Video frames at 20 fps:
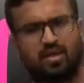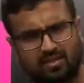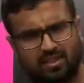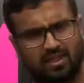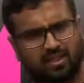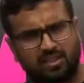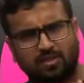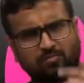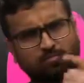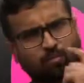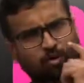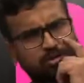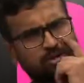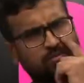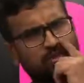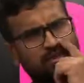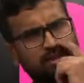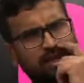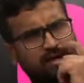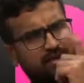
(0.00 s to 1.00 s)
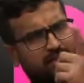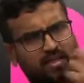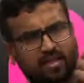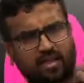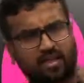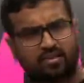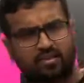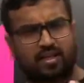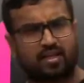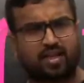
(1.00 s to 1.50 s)
Sir, is it possible that
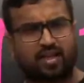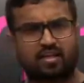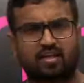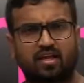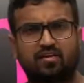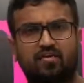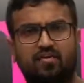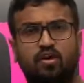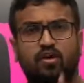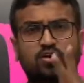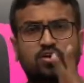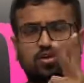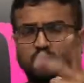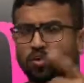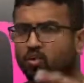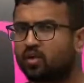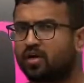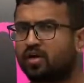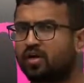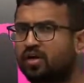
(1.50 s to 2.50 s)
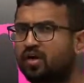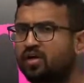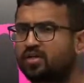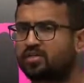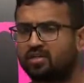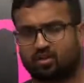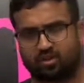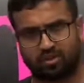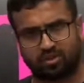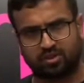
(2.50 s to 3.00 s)
they can give 2 critical
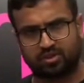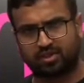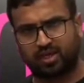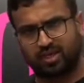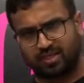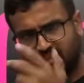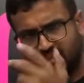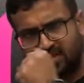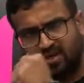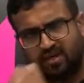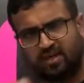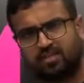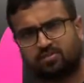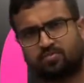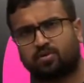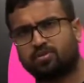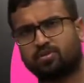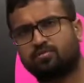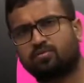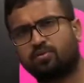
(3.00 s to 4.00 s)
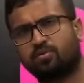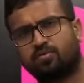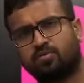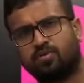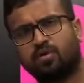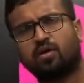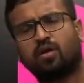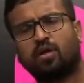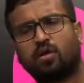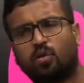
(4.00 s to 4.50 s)
reasoning questions? Yes, it is possible.
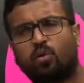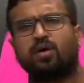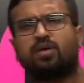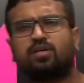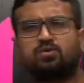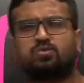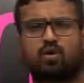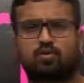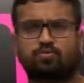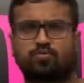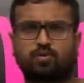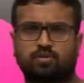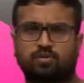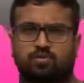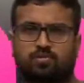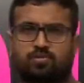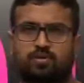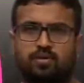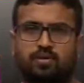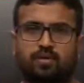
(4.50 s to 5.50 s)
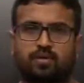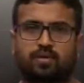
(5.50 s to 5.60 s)
Why it is not possible?